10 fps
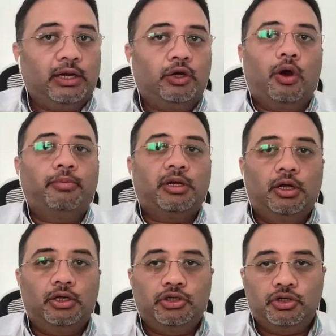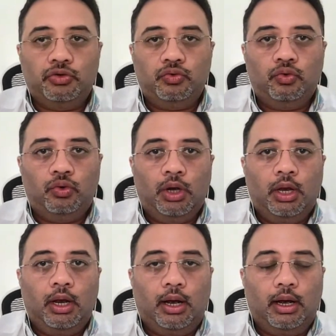adopt to
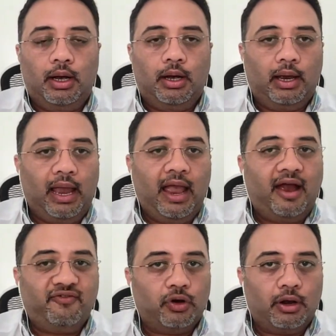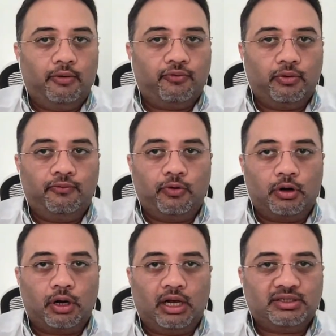uh, AI for, for for
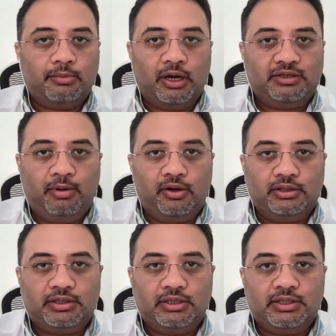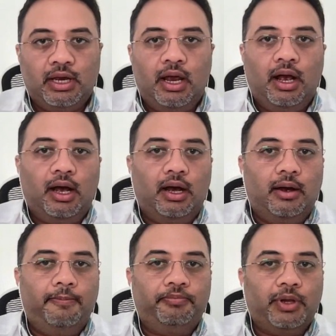customer experiences.
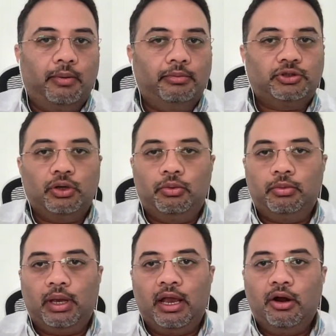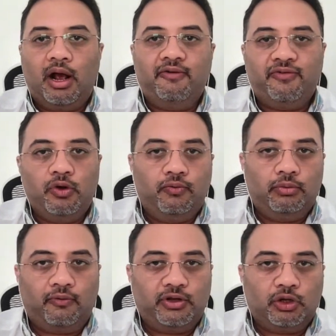Um, oh, so here are a few
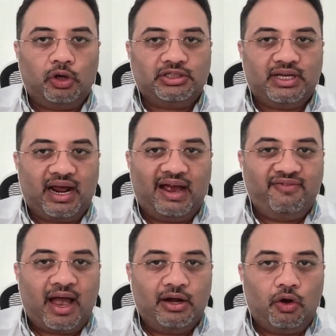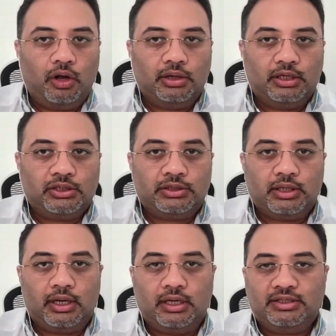of the thoughts that I've had on this
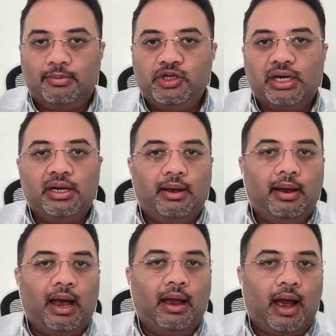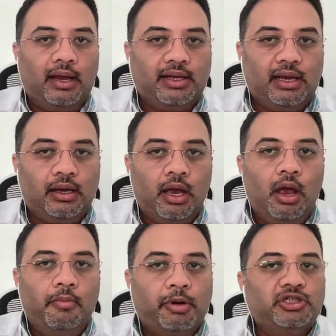uh, subject. I, I, I, think
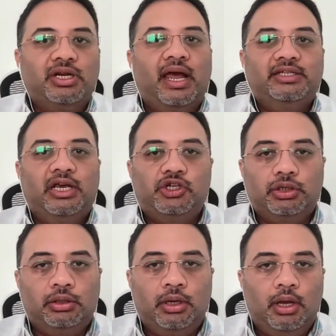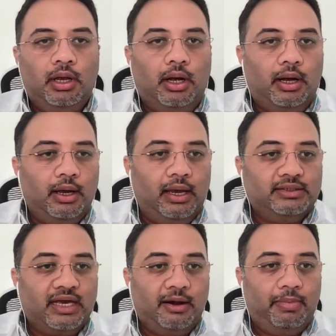personalization uh, is
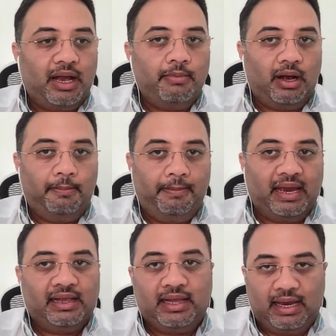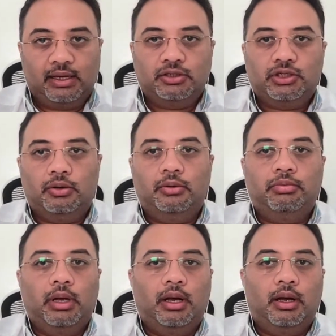gonna become a big thing. So
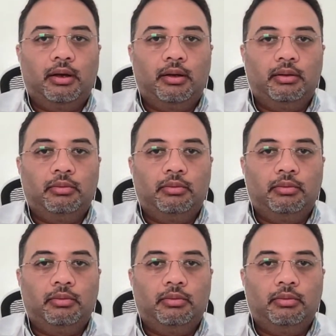uh,